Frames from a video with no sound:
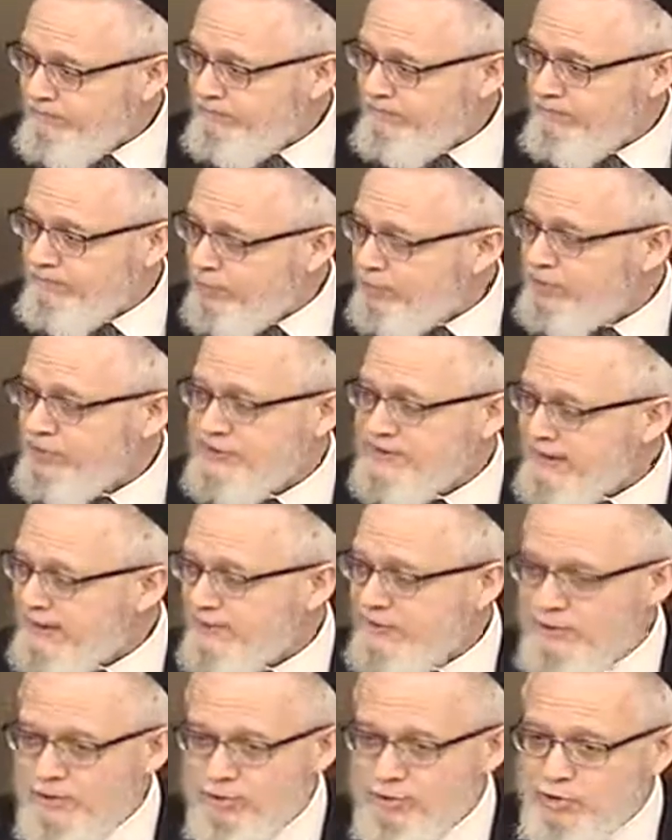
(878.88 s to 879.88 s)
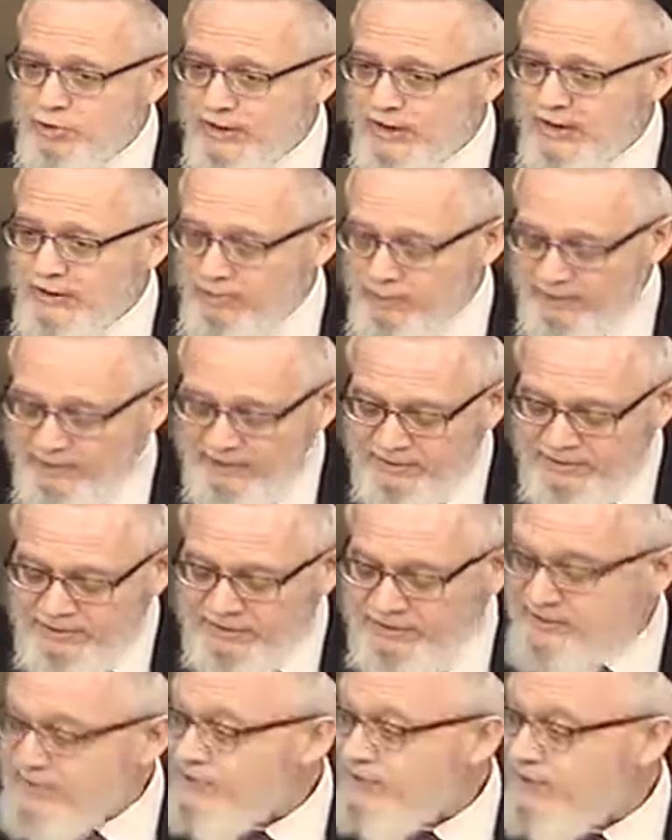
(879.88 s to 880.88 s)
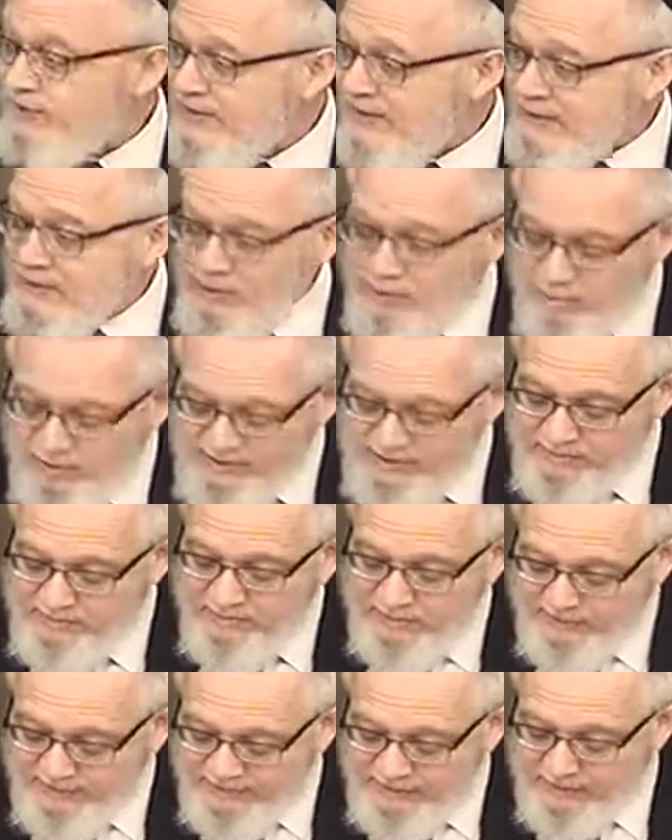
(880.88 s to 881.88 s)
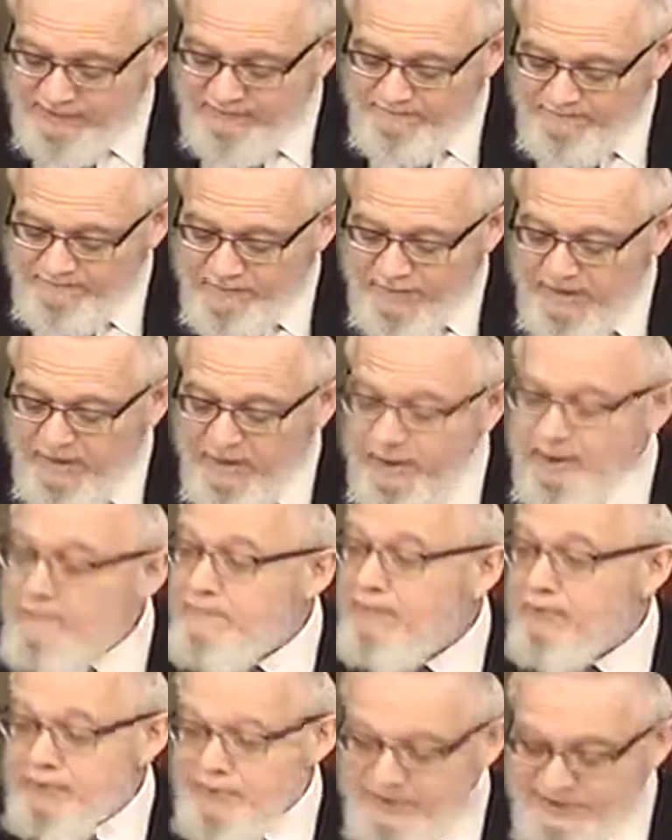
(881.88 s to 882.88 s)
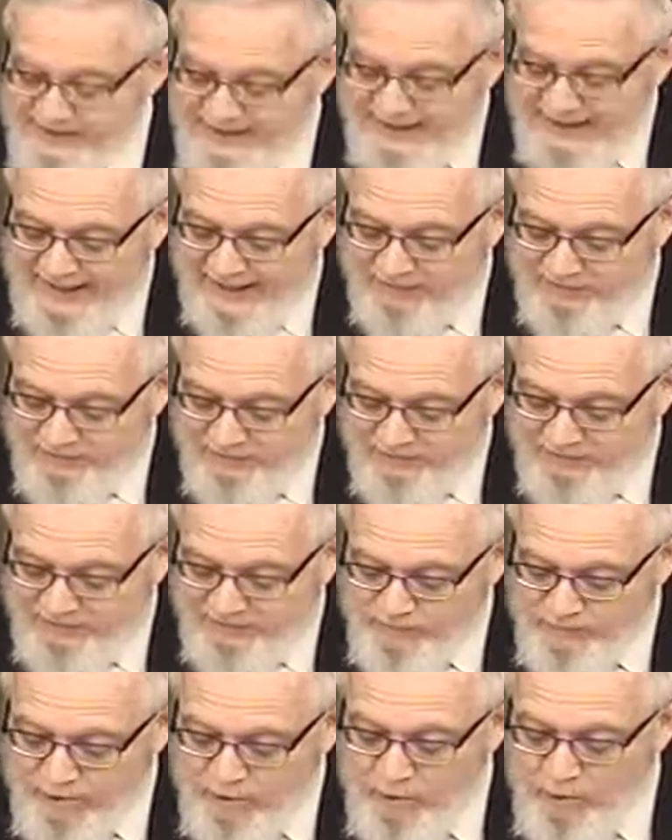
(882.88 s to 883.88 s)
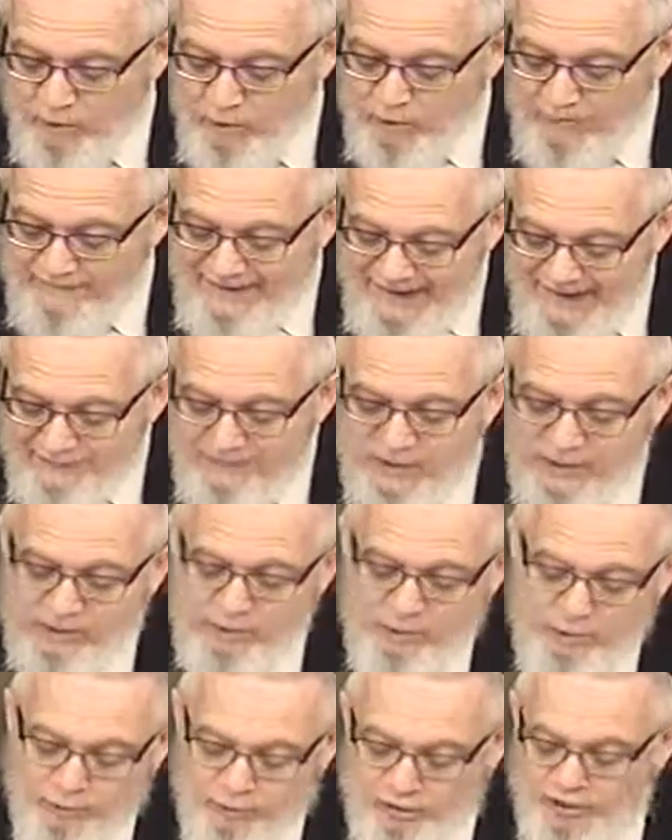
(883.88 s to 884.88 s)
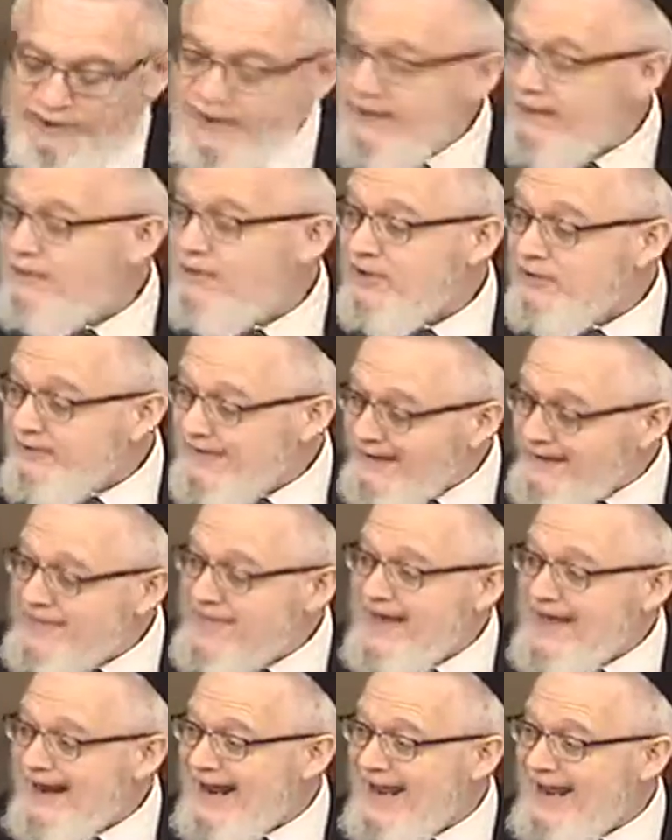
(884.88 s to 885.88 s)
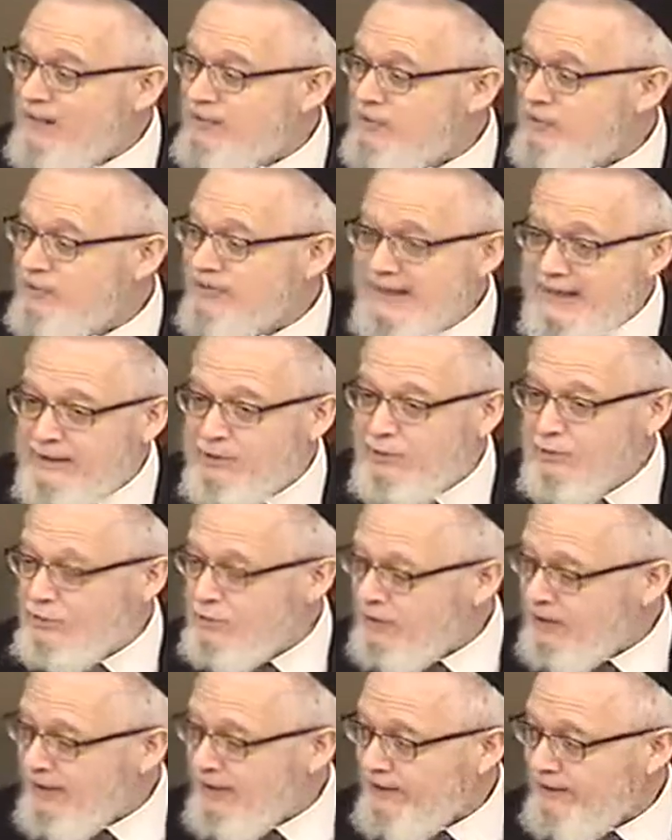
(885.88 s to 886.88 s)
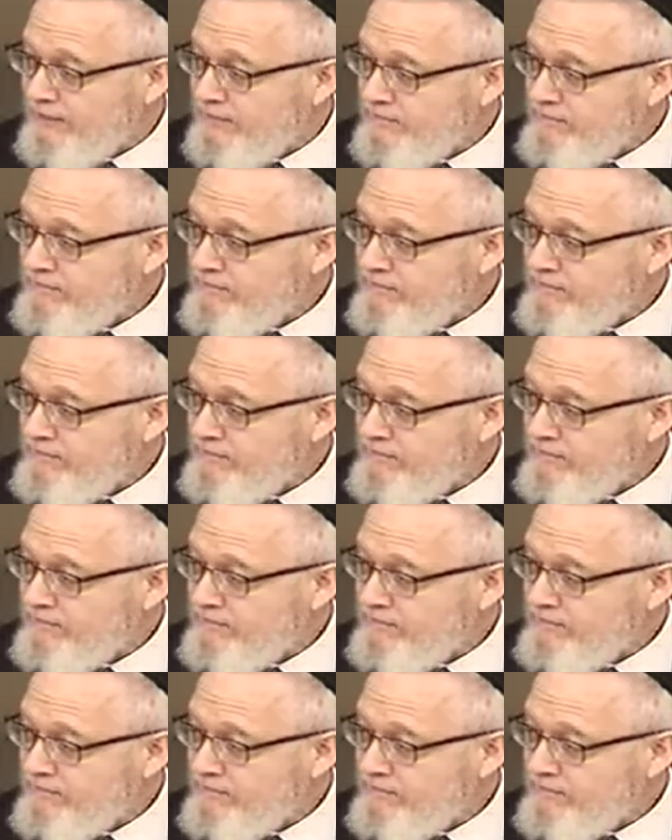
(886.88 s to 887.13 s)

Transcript: purchase anything Yerushalayim with it. Since you take the coins in Bavil, you purchase an animal. Umamti lo Yerushalayim. You take that animal, take to Yerushalayim.